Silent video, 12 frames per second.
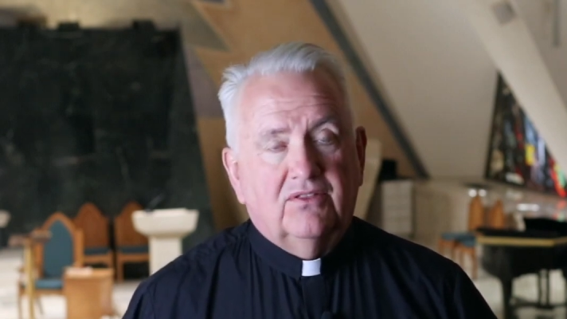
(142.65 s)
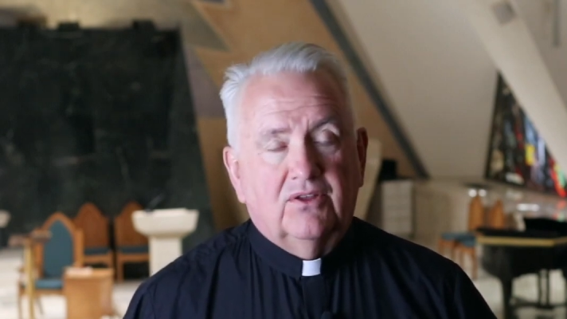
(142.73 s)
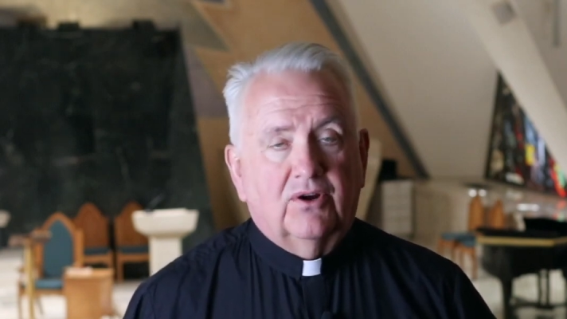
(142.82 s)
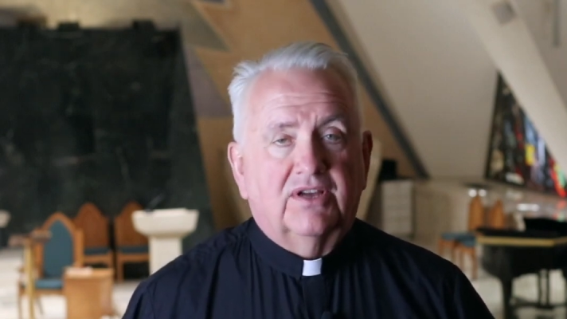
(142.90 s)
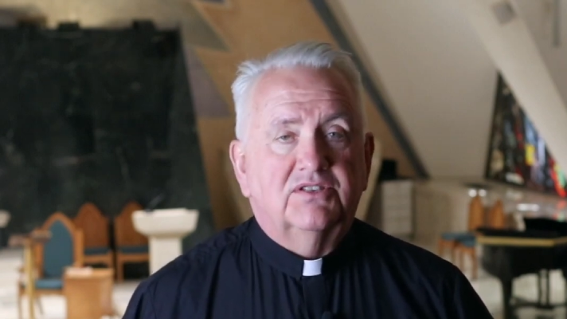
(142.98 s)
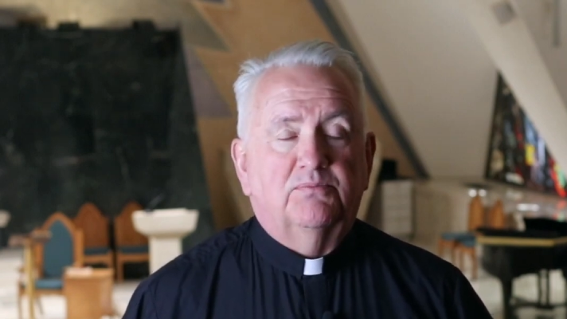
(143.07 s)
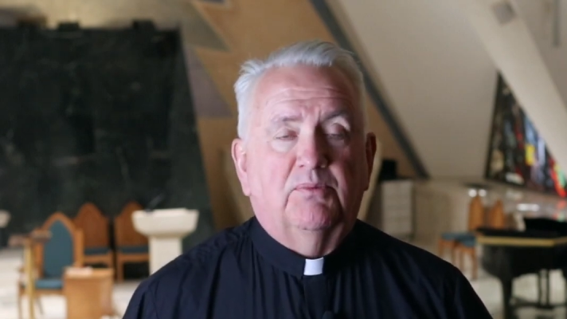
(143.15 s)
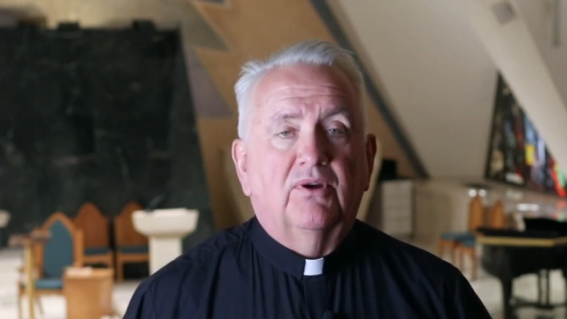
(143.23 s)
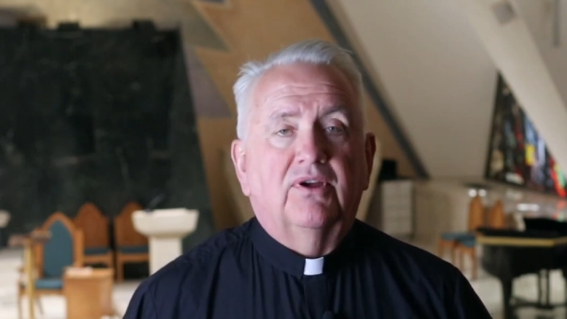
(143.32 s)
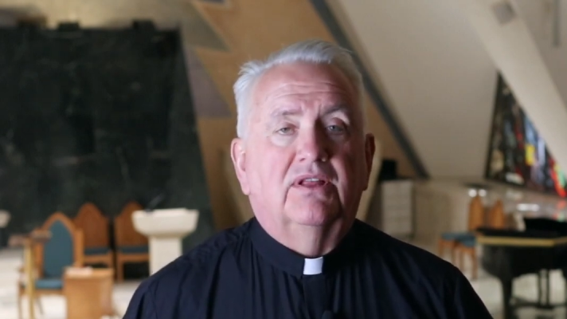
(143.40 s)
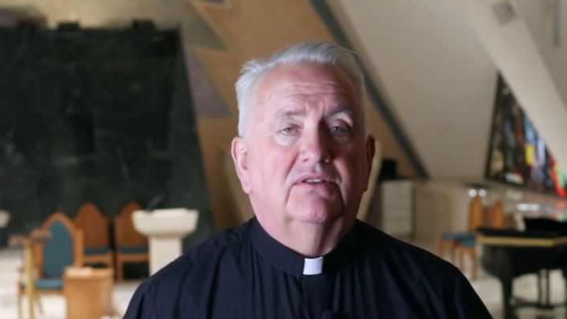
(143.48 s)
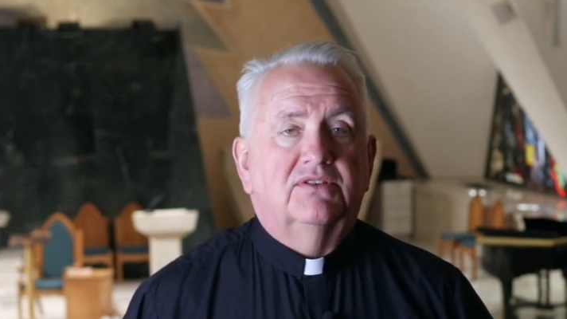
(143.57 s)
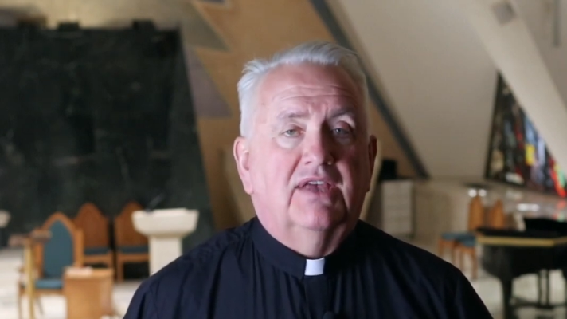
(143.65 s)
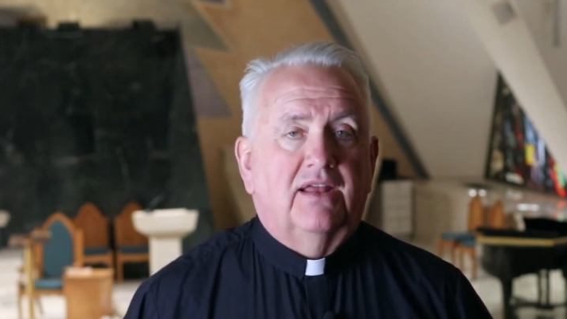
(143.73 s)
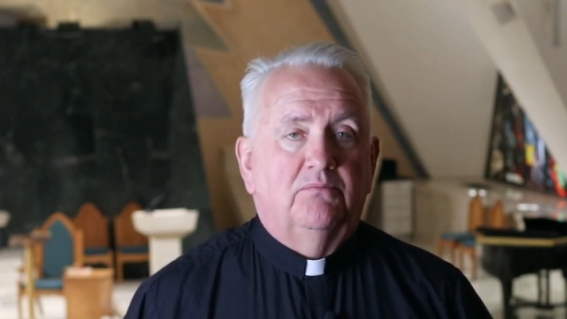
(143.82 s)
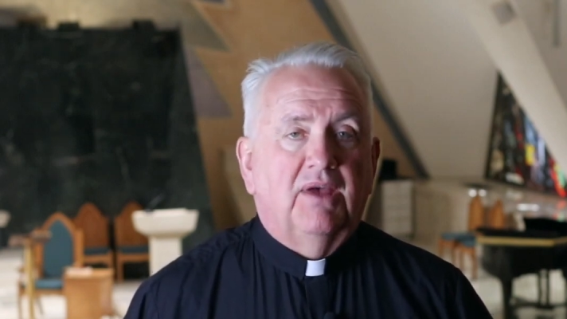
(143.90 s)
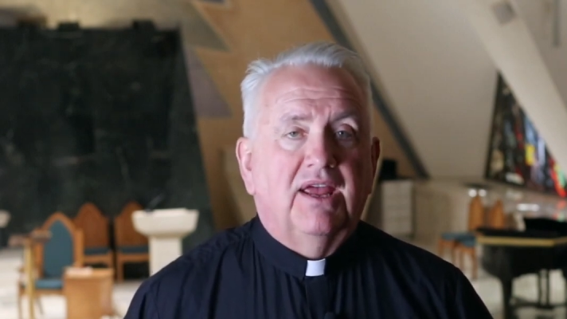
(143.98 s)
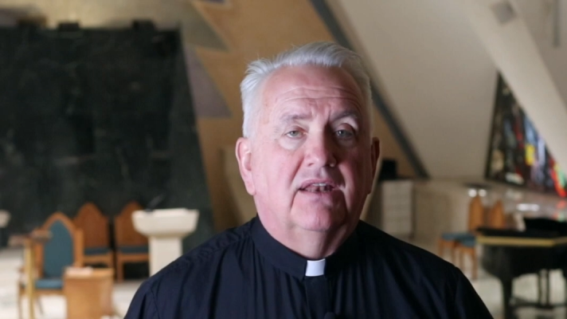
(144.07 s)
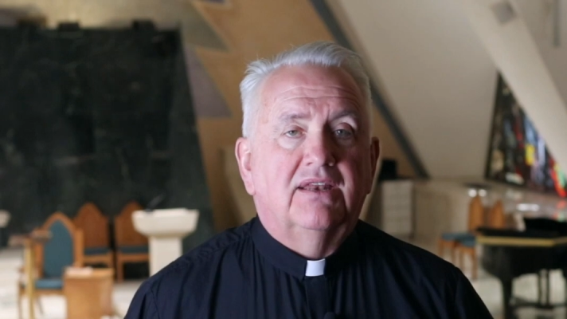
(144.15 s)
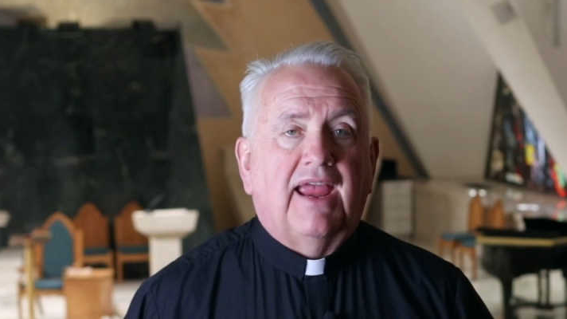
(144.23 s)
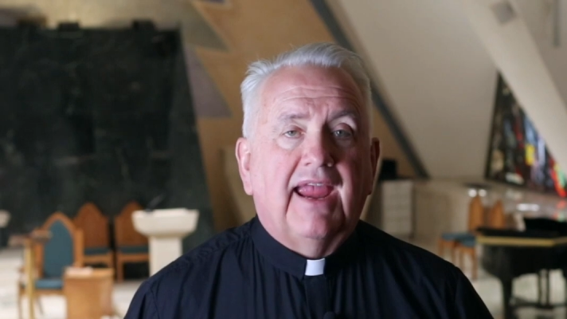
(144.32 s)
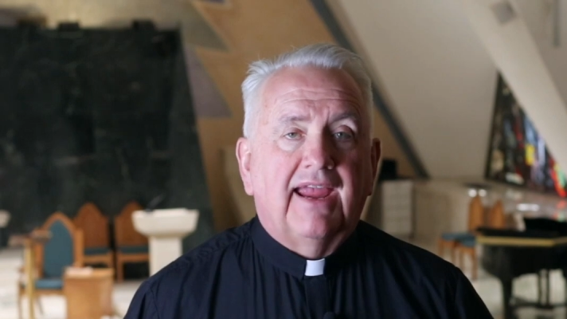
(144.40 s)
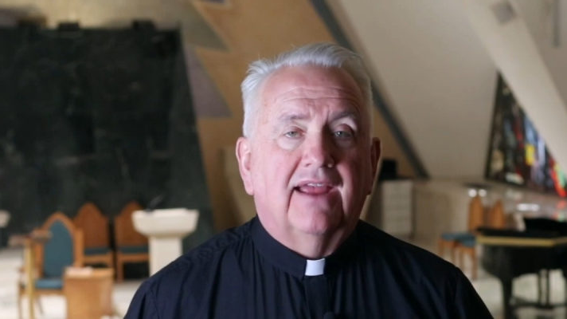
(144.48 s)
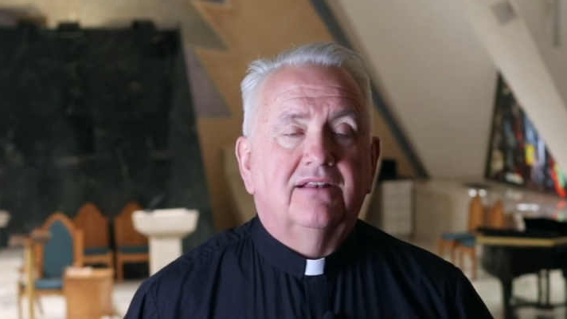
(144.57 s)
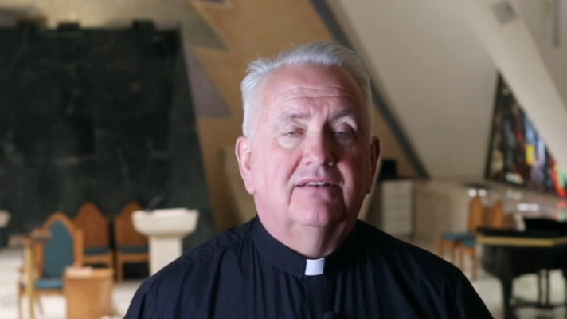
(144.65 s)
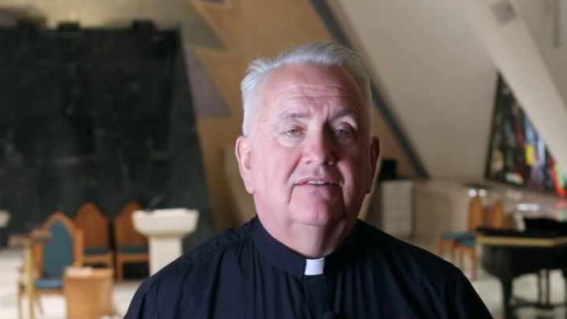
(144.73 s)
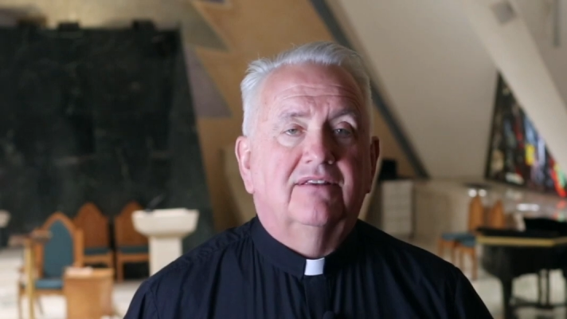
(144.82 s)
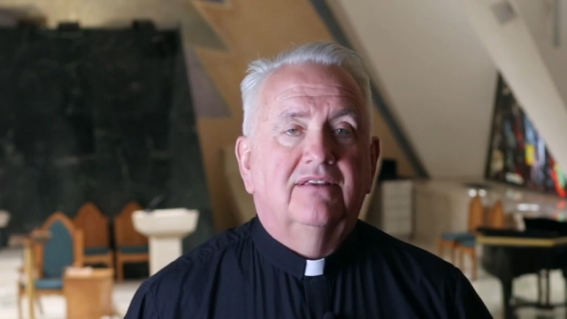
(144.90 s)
their experience had been, and